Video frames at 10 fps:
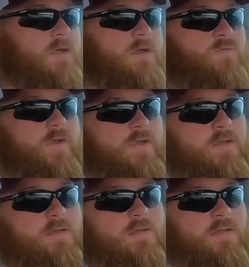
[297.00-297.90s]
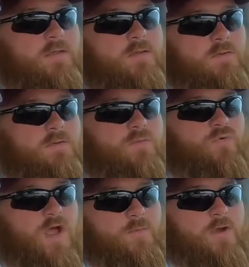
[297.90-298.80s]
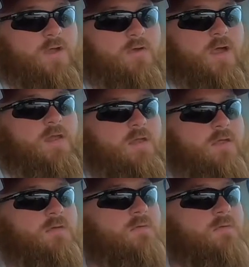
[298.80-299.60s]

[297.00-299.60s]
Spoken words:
And we did the primary grading